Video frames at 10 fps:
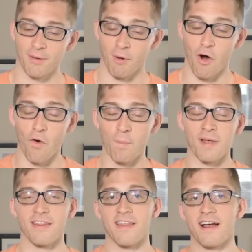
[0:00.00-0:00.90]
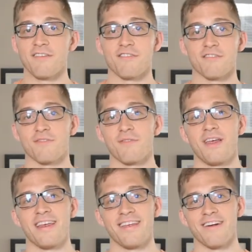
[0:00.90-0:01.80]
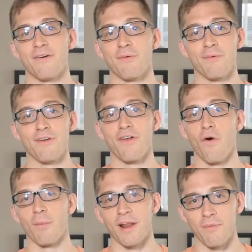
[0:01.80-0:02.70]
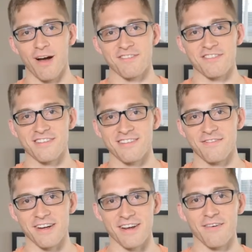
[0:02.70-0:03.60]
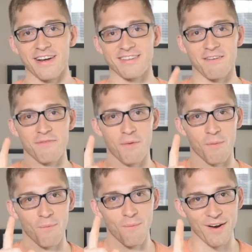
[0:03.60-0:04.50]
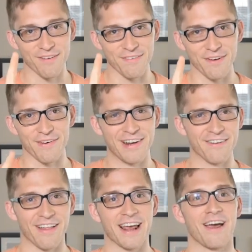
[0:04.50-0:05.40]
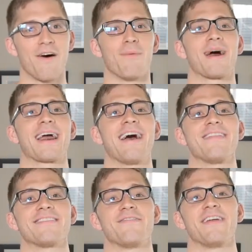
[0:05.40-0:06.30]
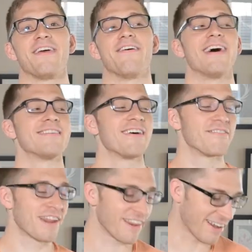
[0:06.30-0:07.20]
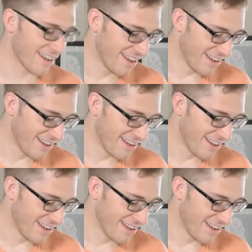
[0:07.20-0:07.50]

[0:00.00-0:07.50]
I'm hoping that just, you know, nobody watches this video except for one of you, and you're like, oh my God, this video has everything.